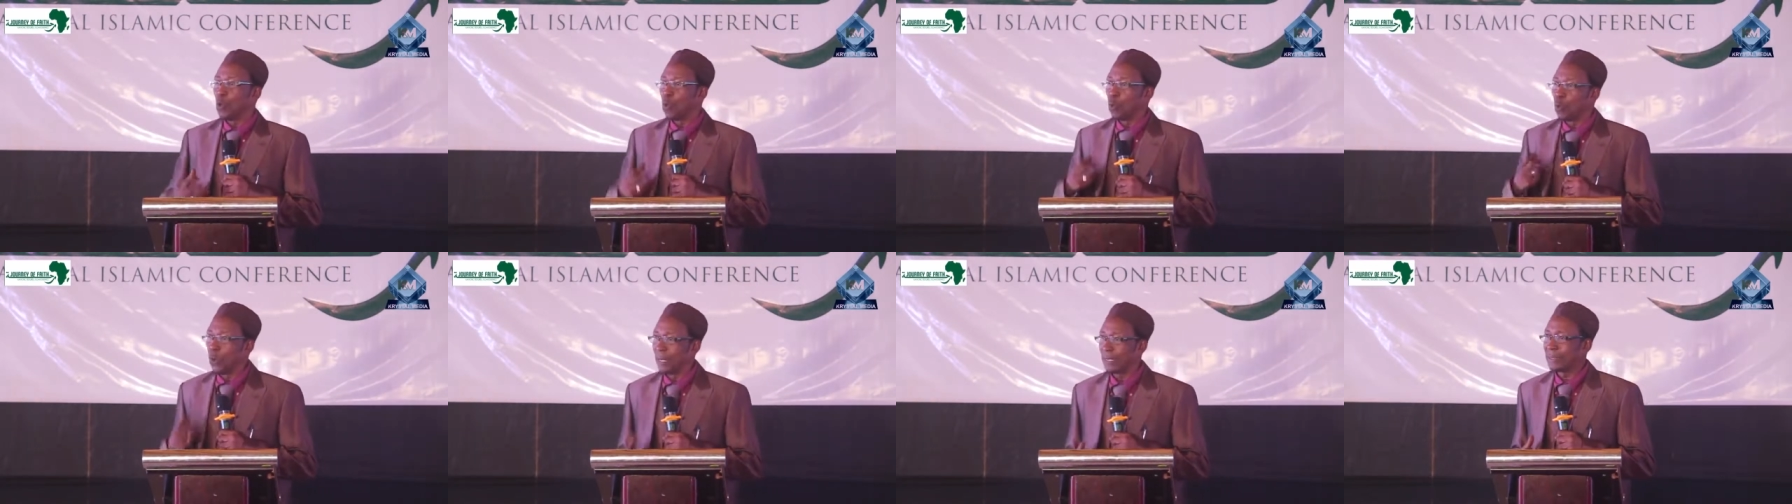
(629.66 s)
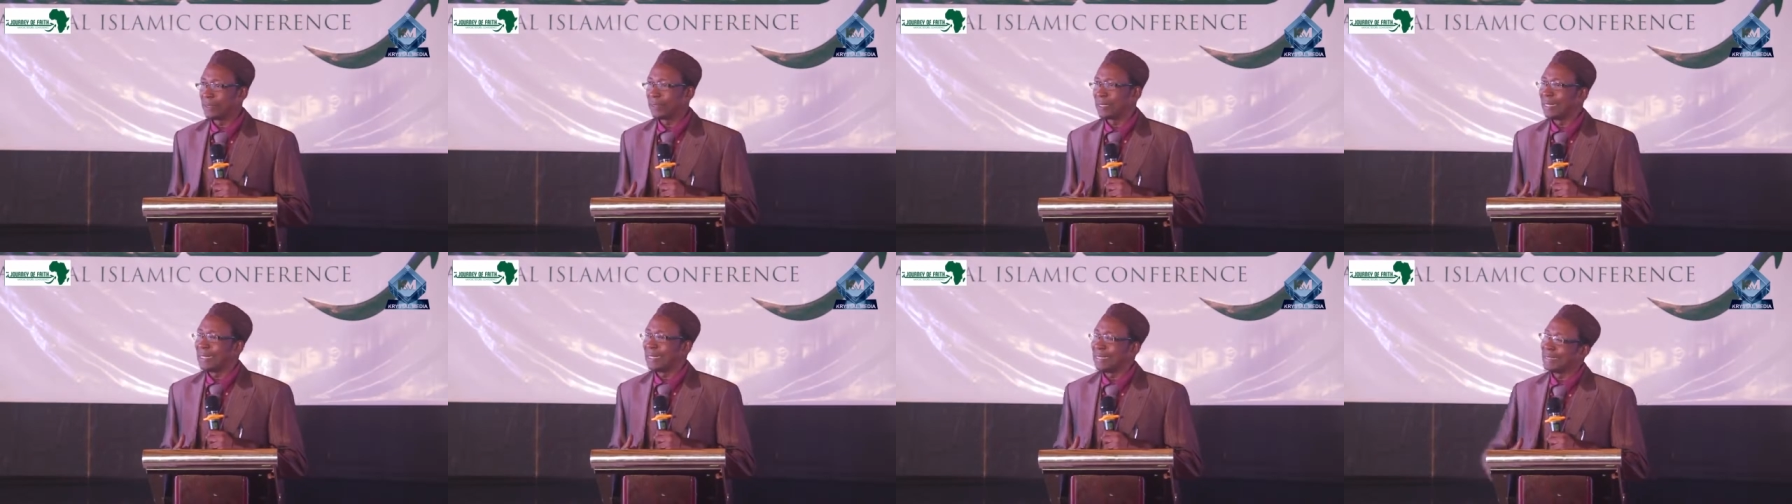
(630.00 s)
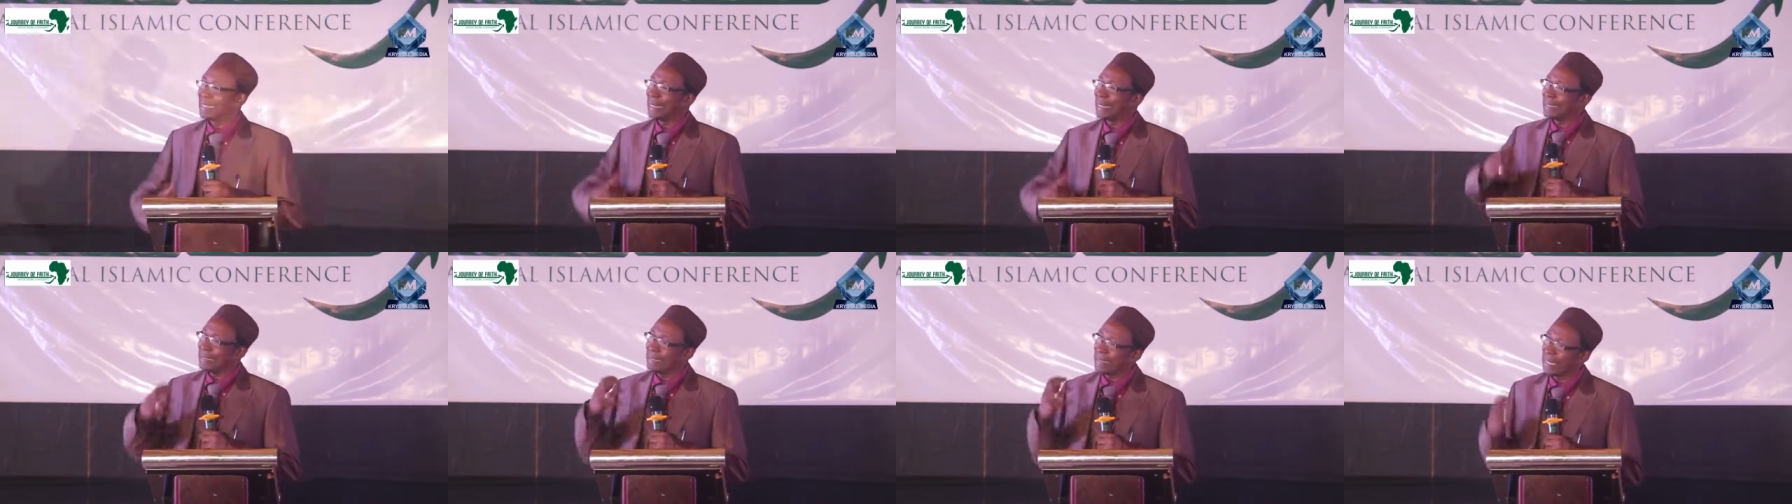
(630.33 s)
with
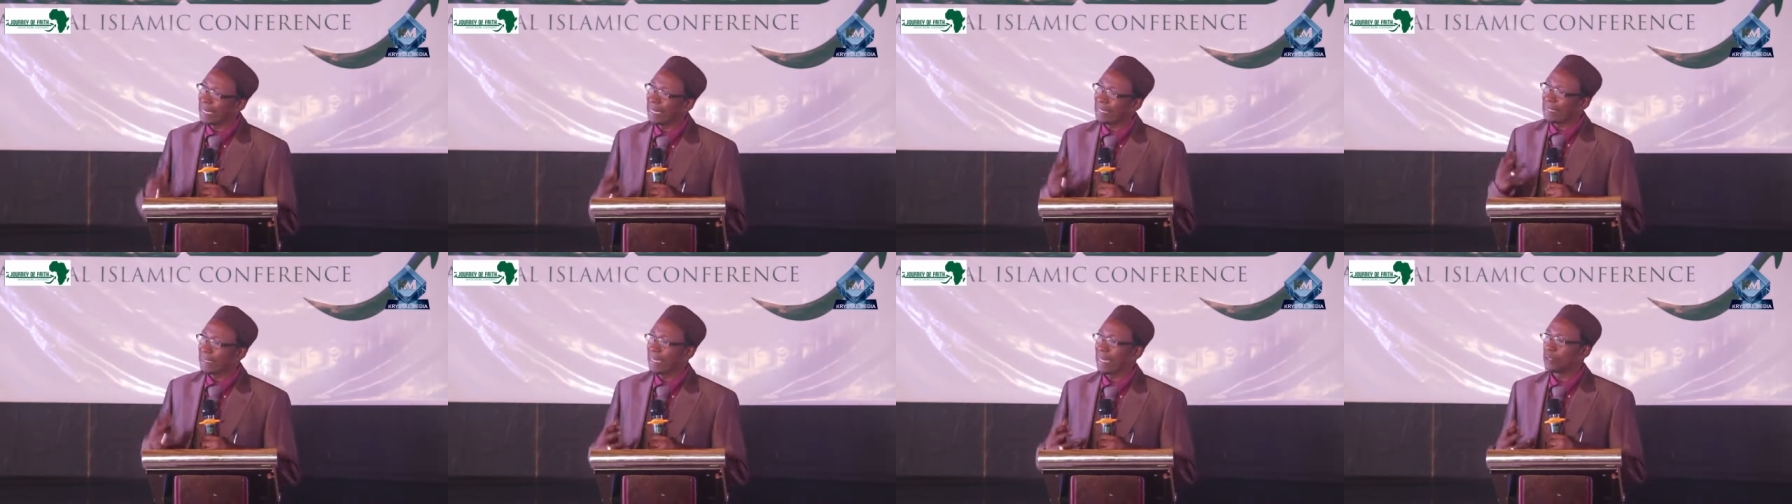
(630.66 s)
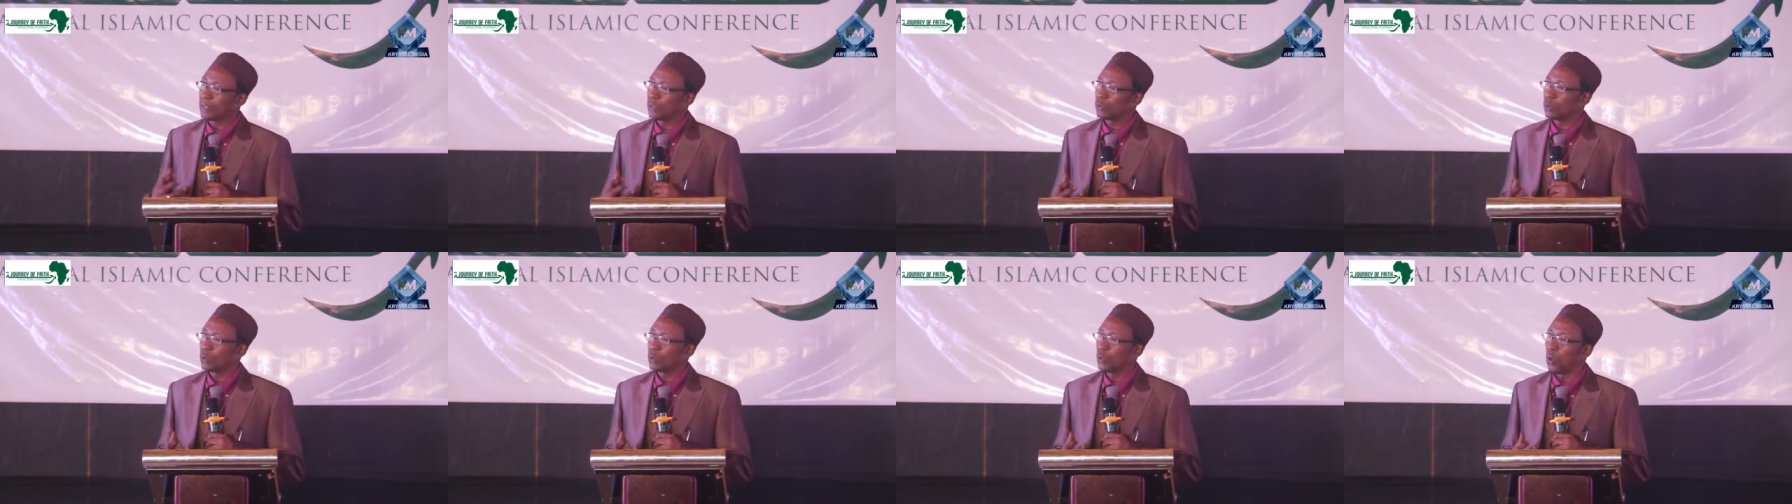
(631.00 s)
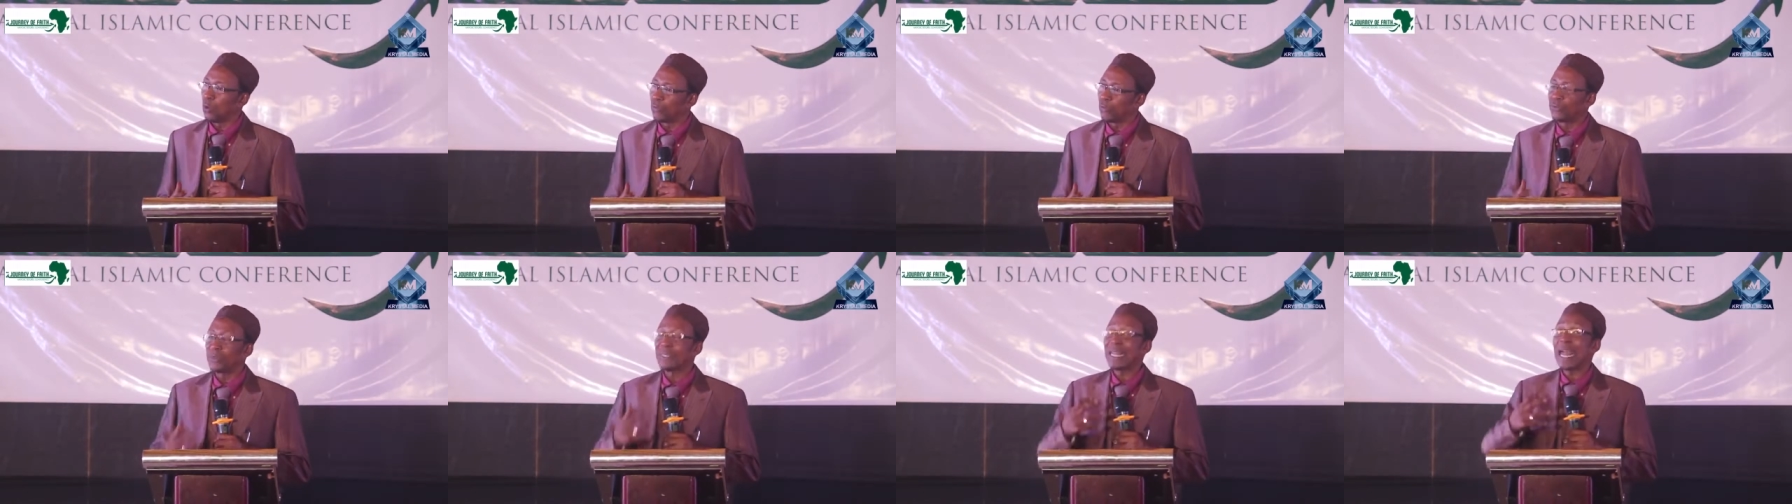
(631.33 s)
the dictates
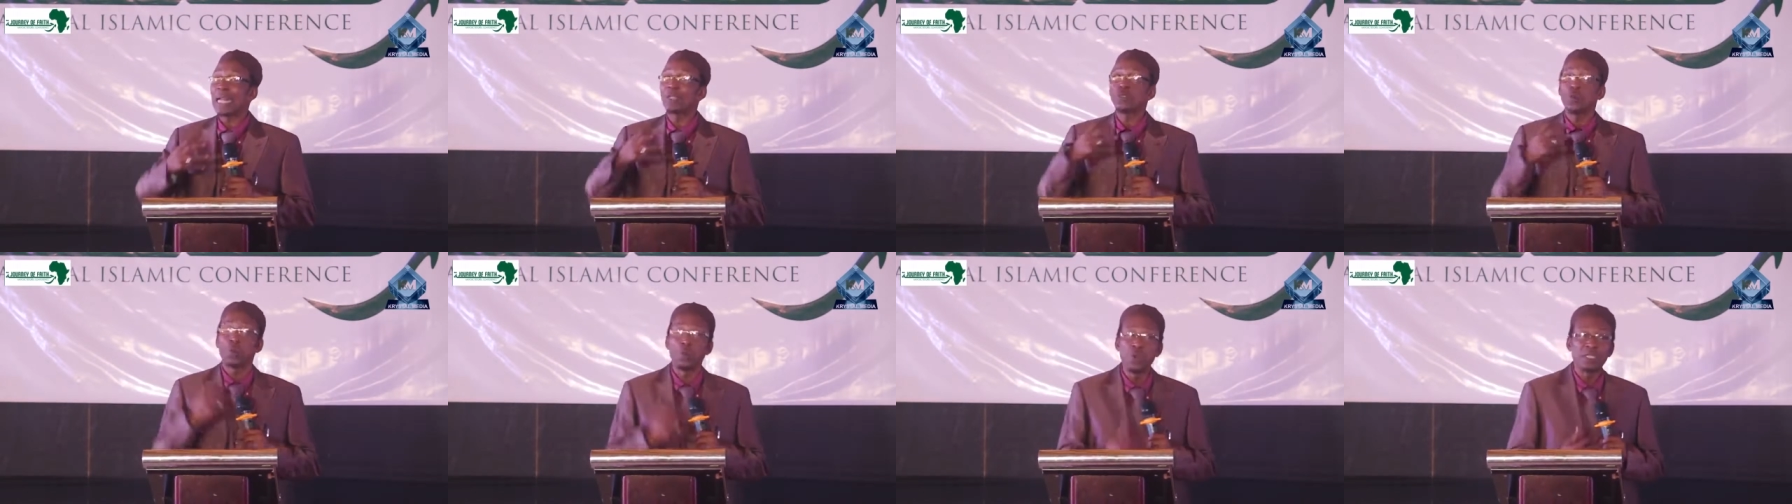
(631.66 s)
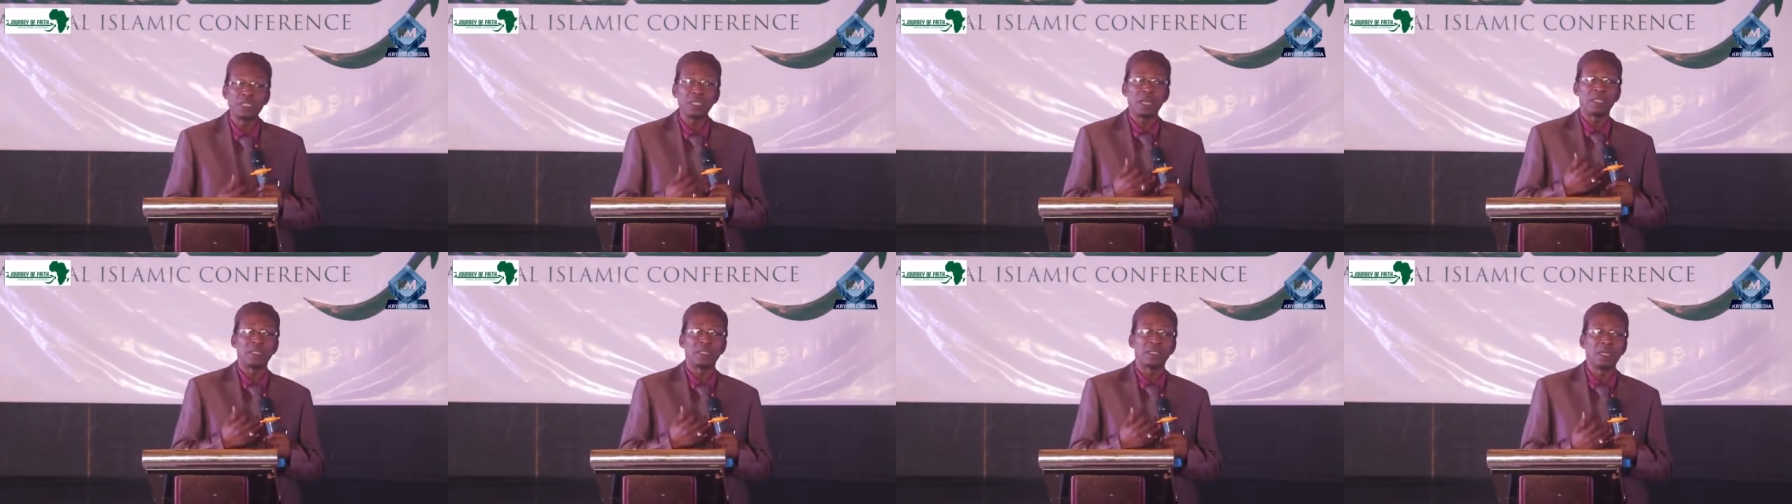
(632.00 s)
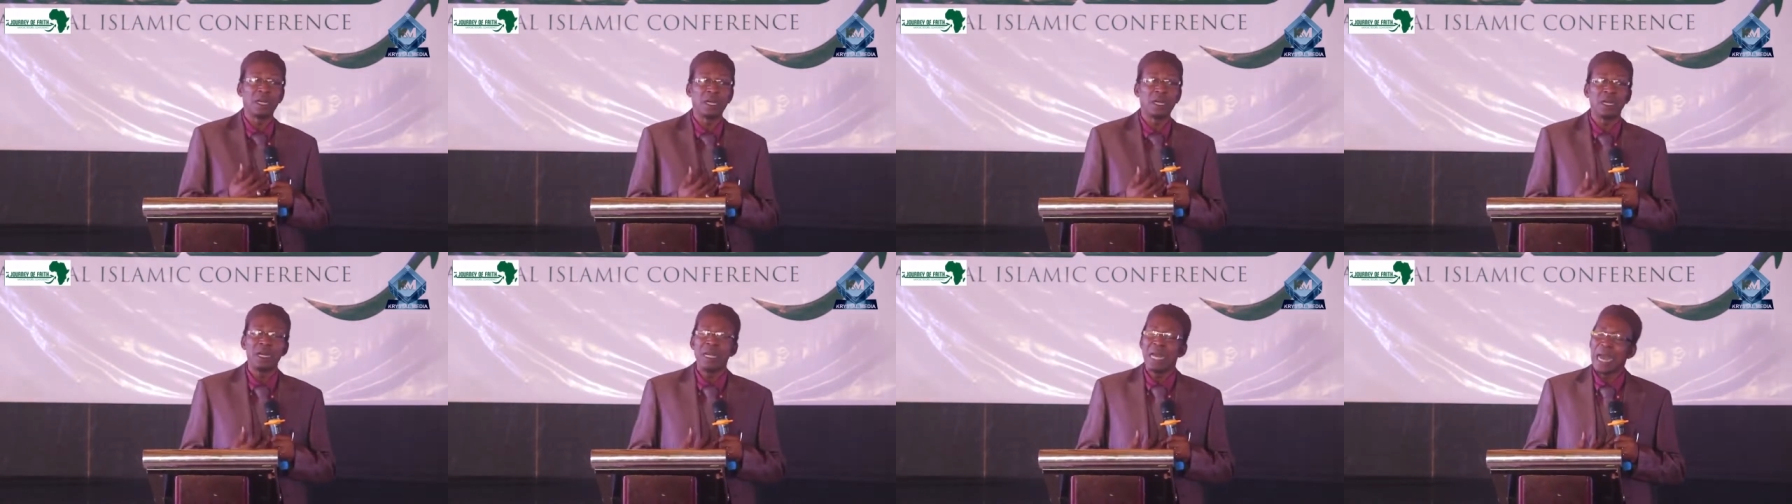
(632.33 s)
of that which
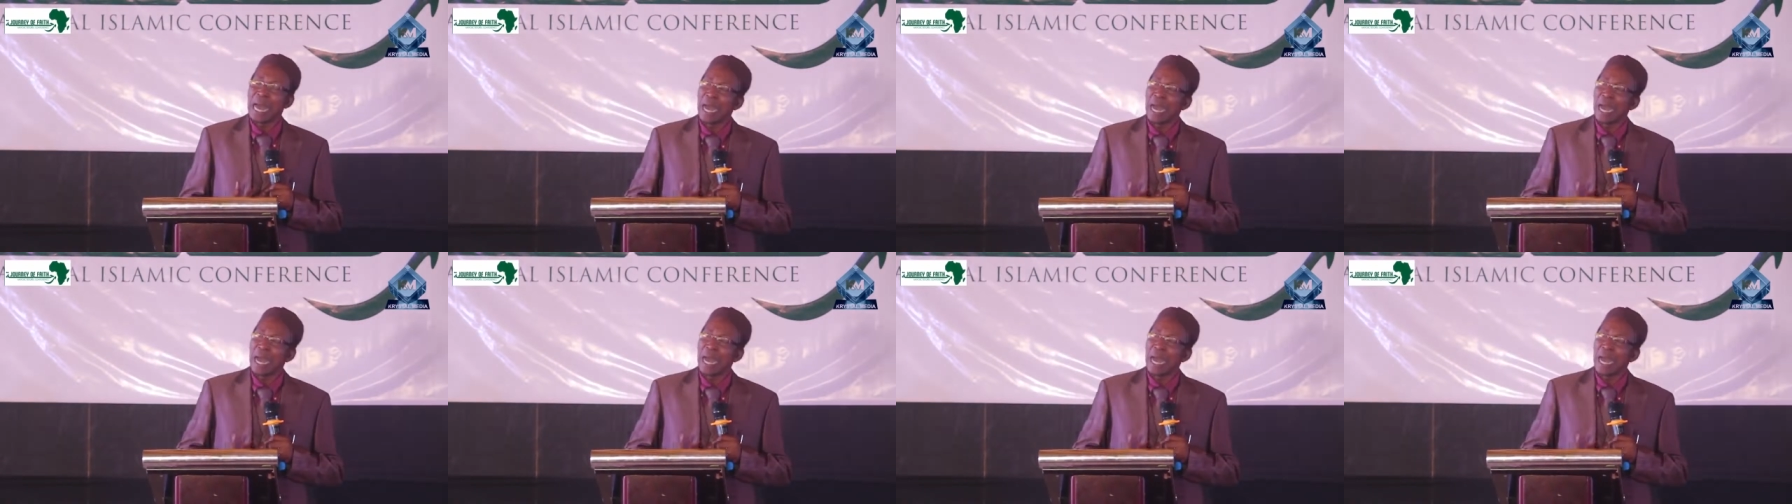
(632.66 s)
Allah